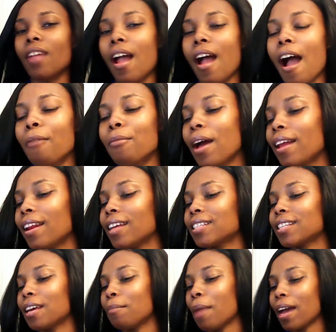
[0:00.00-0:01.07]
Alright,
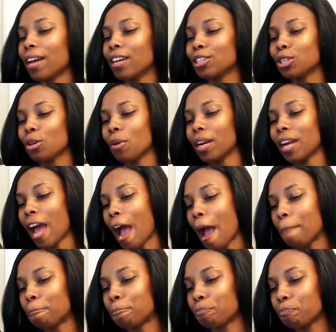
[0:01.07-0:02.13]
let's get back into it now.